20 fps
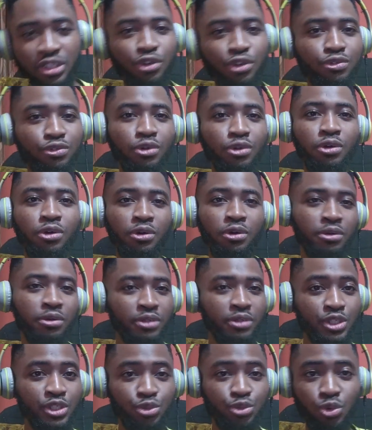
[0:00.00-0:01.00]
for
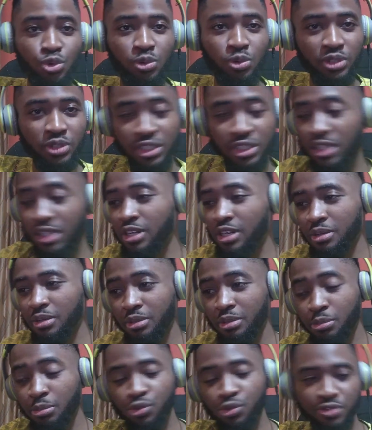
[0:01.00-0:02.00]
his role in
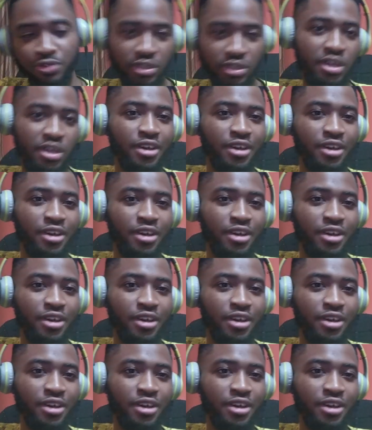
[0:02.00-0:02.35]
a movie.